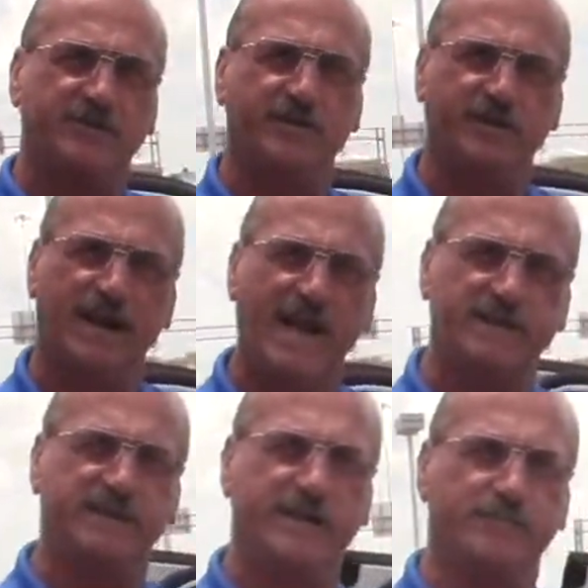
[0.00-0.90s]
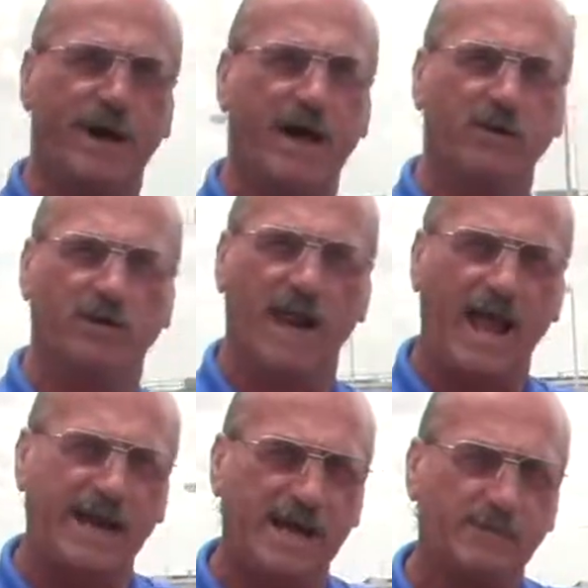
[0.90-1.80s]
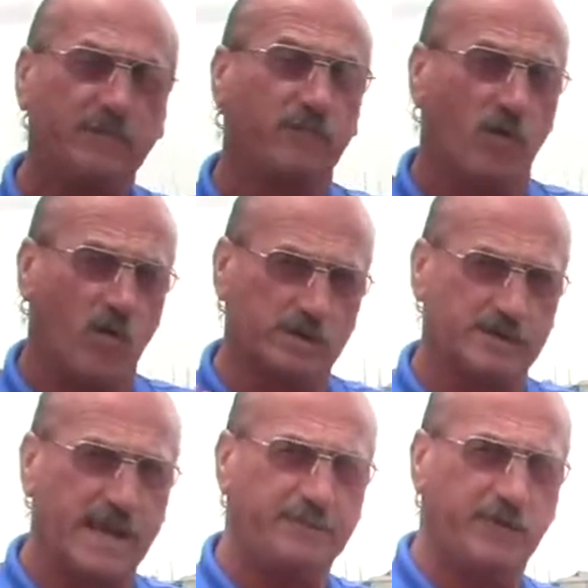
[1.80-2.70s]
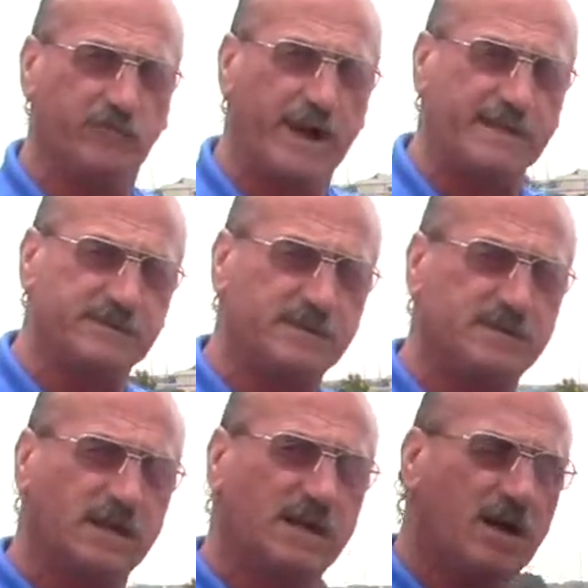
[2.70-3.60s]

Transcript: to their 19 model lineup for safety reasons.